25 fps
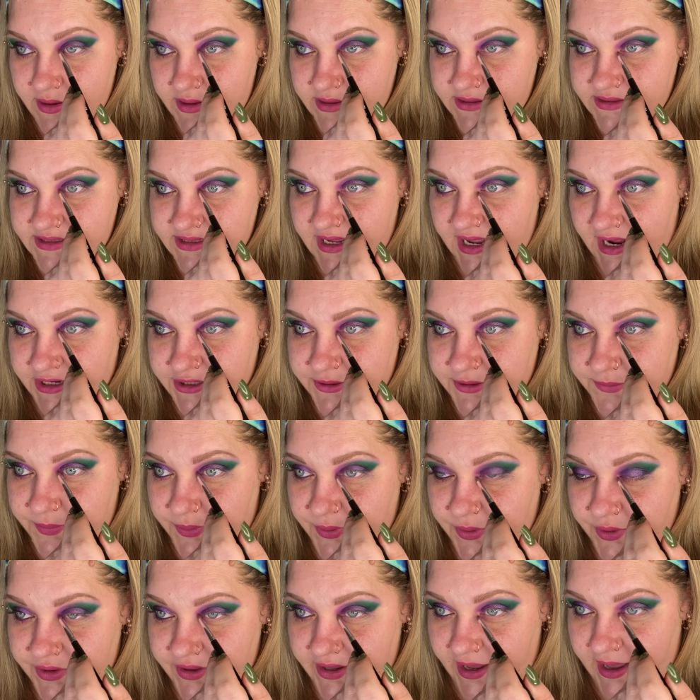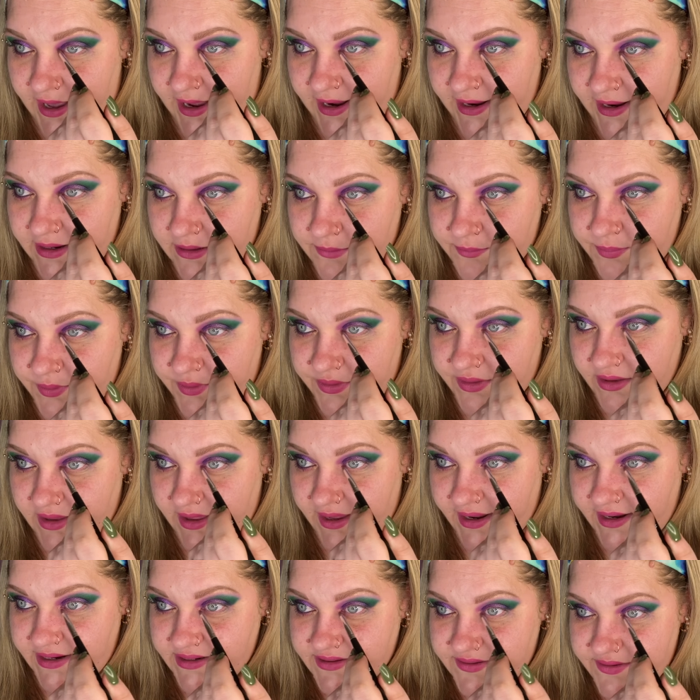to kind of pull the eye and pull the
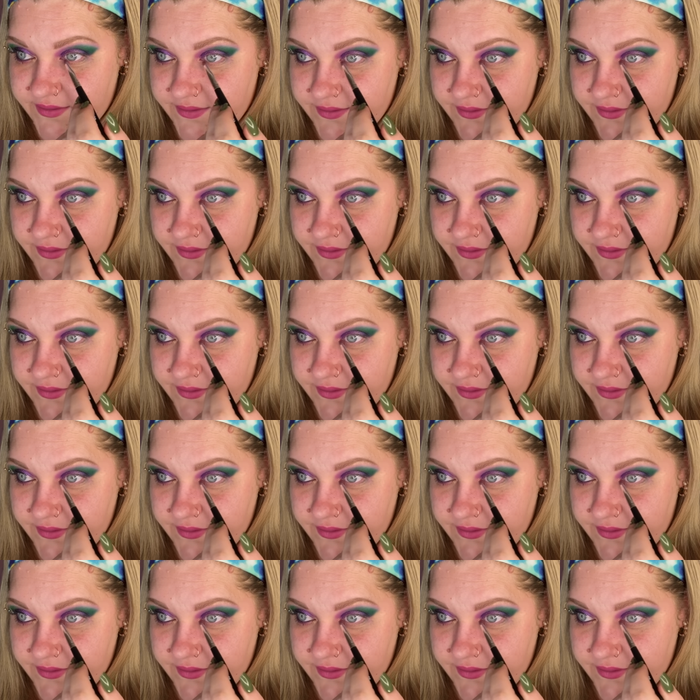light.